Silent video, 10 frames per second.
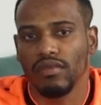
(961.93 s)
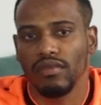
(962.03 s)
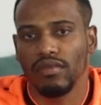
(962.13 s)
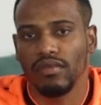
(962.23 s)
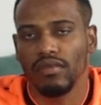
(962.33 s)

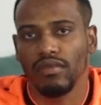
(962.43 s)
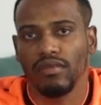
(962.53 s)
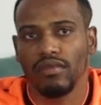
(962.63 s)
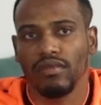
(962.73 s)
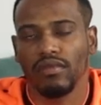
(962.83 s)

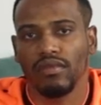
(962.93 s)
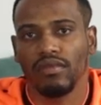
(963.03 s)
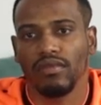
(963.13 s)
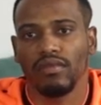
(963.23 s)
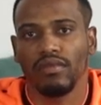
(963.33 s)

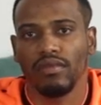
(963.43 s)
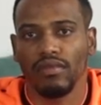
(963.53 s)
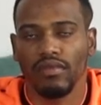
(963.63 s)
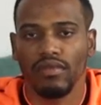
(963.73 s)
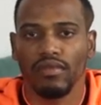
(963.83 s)

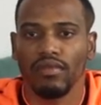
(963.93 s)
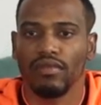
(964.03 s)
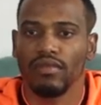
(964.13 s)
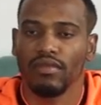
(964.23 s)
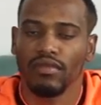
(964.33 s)

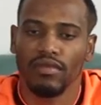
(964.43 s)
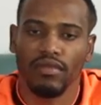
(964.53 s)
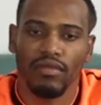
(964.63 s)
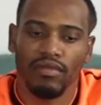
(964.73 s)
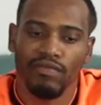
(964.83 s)

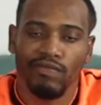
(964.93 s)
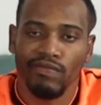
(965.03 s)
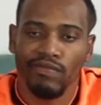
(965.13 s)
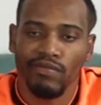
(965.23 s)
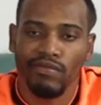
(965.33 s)

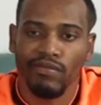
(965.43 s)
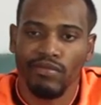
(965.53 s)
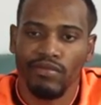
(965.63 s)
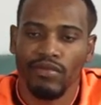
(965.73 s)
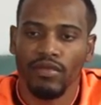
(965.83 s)

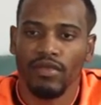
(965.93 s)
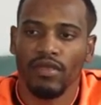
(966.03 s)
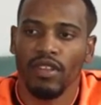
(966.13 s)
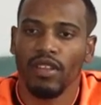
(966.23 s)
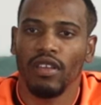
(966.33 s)

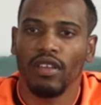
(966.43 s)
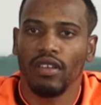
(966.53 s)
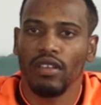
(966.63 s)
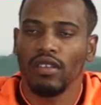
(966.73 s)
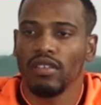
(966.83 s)

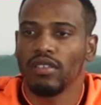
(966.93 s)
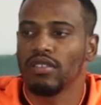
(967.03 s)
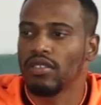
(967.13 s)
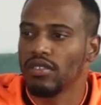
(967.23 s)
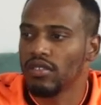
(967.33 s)

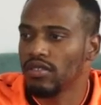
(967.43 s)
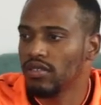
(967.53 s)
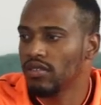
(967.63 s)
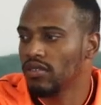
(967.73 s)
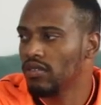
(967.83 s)

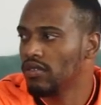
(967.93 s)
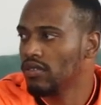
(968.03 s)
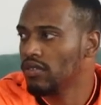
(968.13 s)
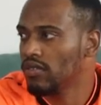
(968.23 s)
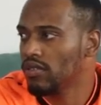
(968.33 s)

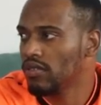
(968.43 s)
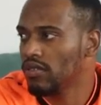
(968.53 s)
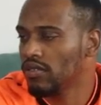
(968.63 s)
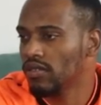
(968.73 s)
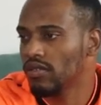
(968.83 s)
[no speech]